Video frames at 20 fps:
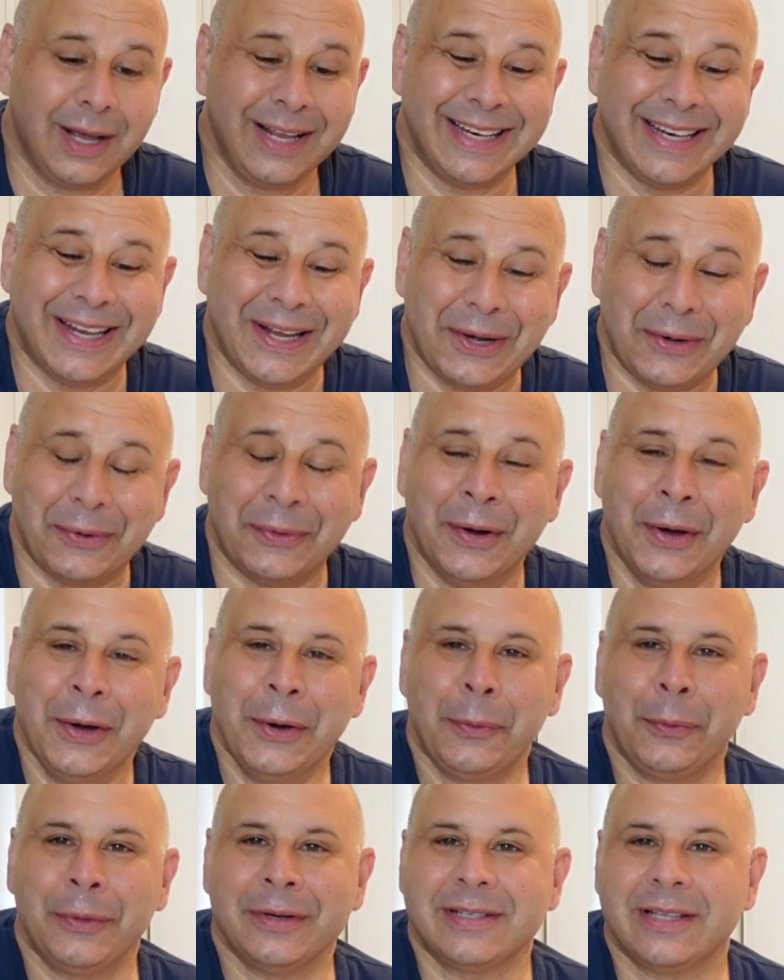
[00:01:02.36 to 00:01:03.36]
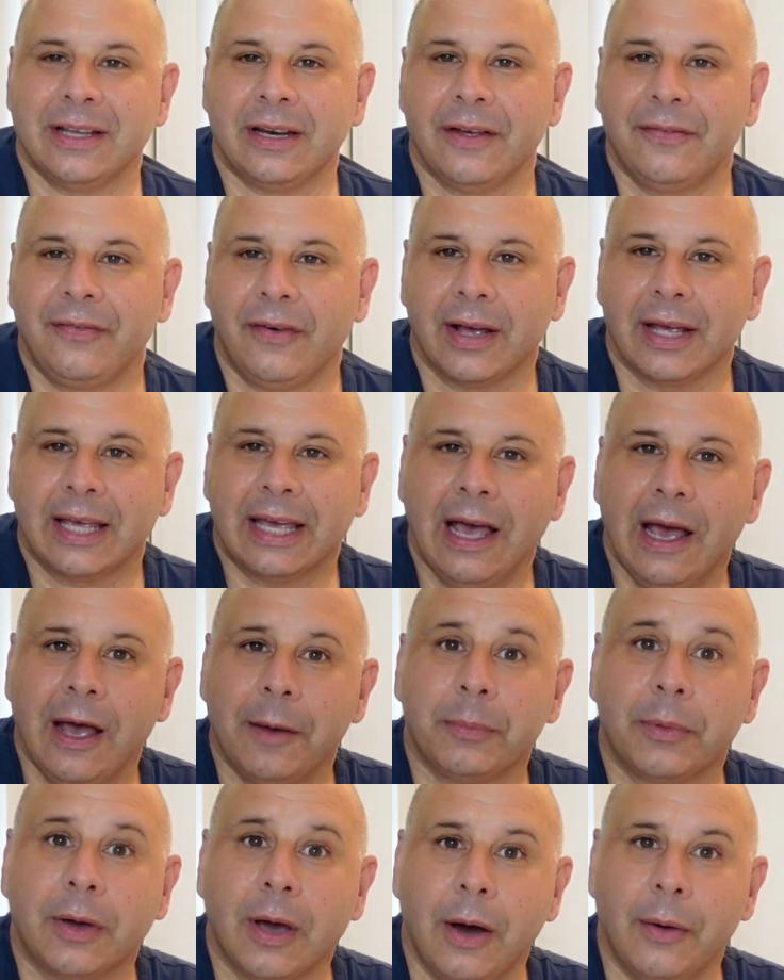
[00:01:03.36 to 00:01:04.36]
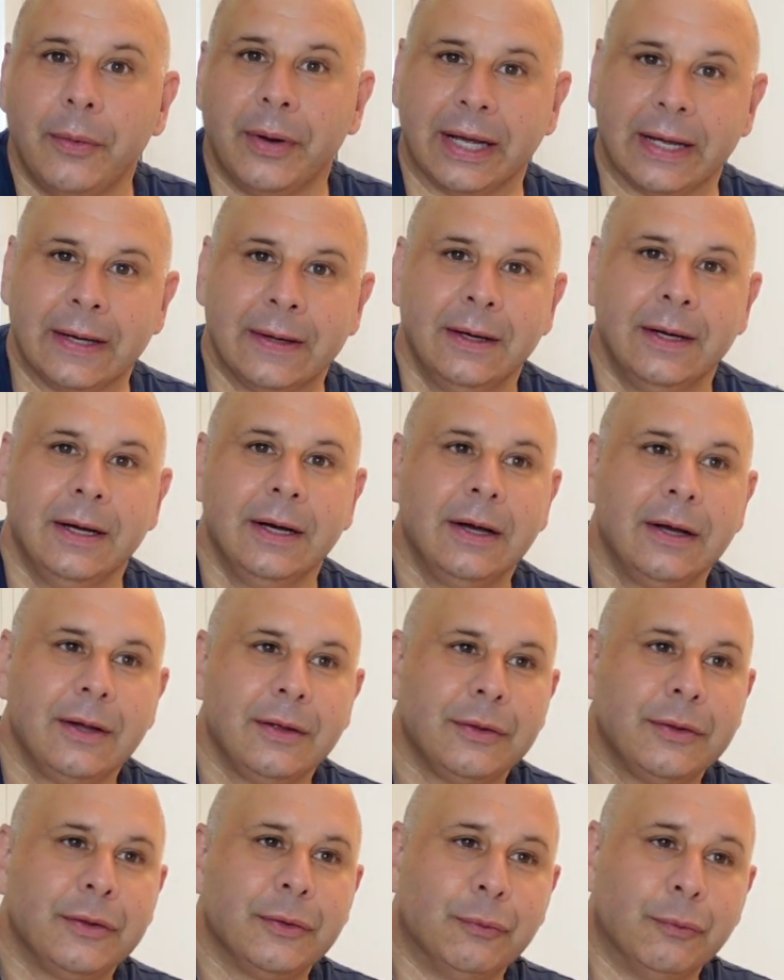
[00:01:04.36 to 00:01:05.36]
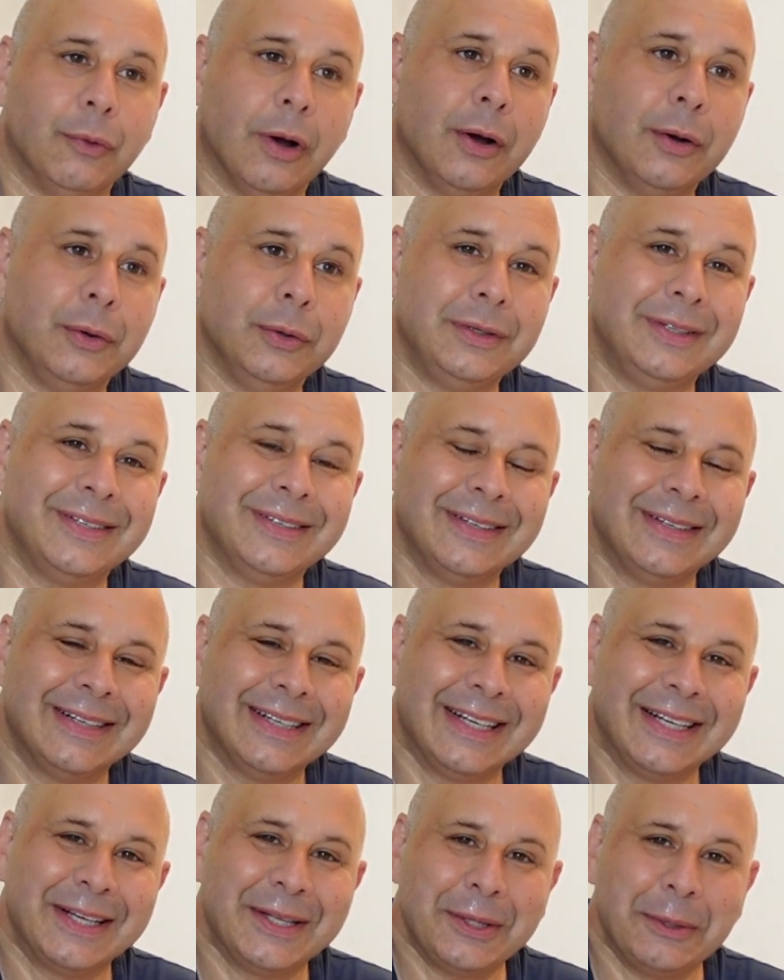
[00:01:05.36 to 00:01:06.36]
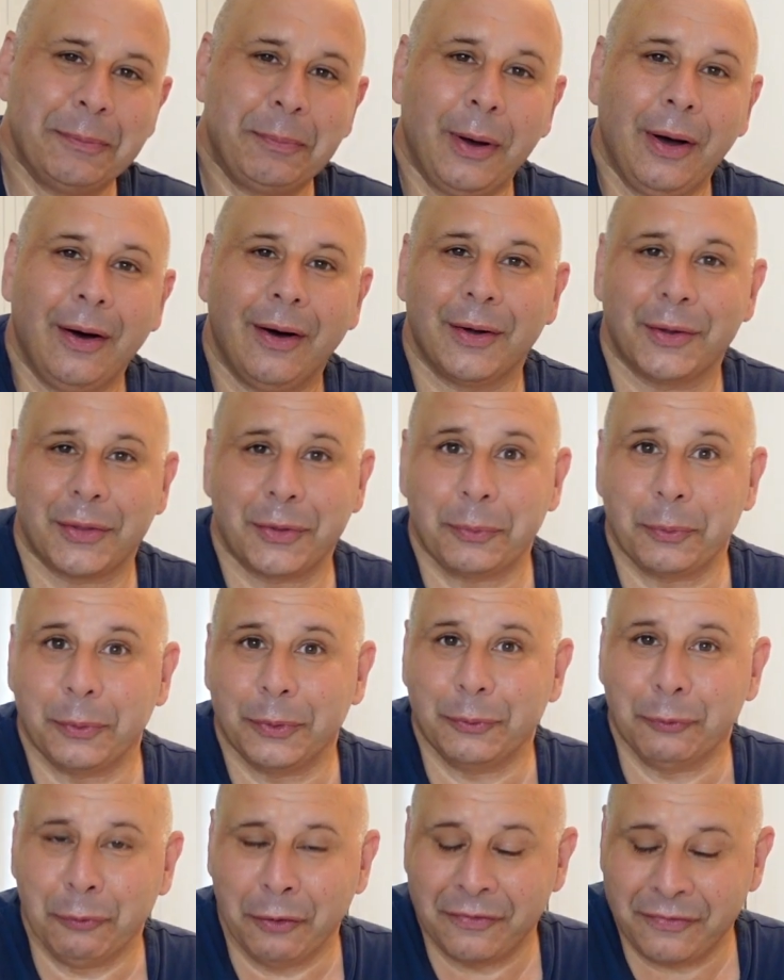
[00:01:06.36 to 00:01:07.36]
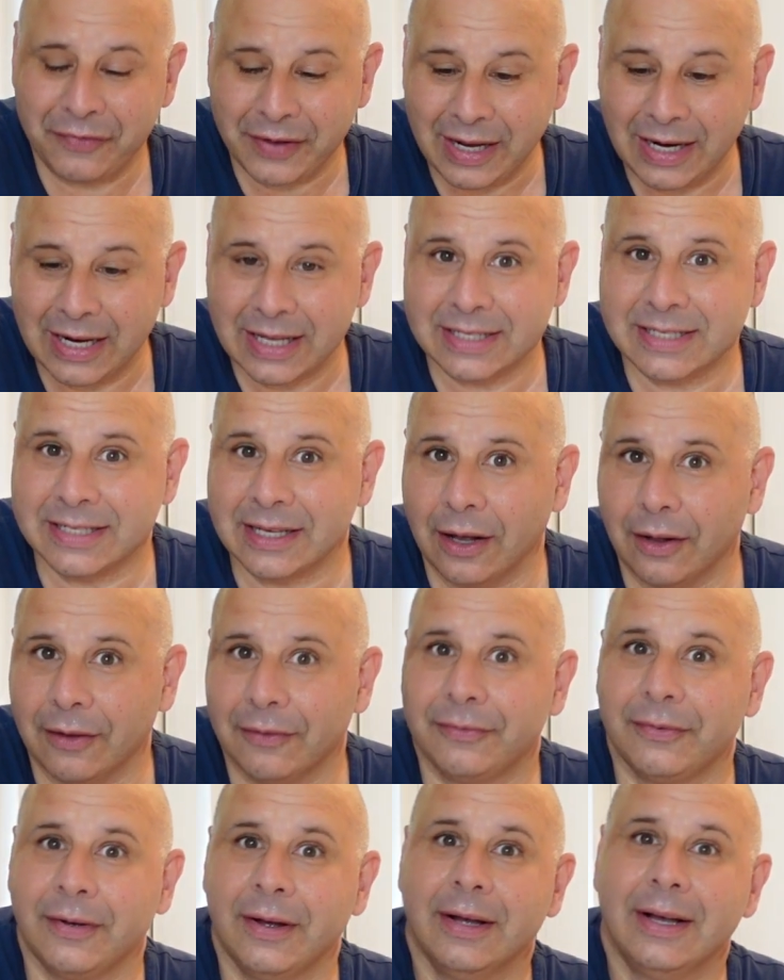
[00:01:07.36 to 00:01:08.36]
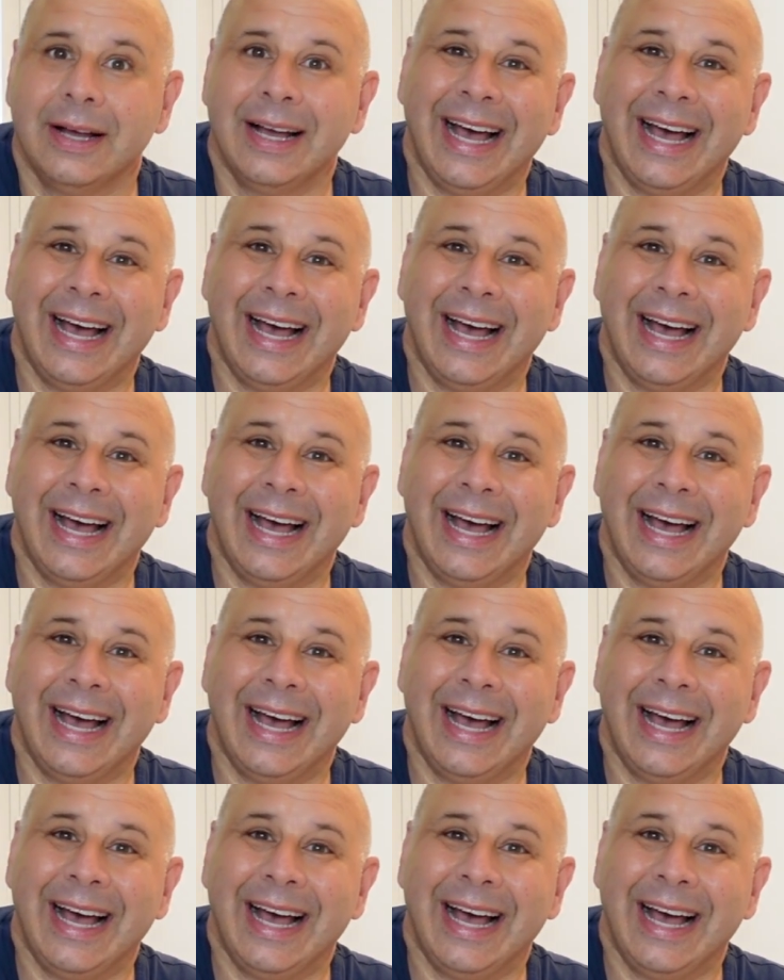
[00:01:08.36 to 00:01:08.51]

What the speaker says: I knew was that if I kept going, the road, the path would reveal itself.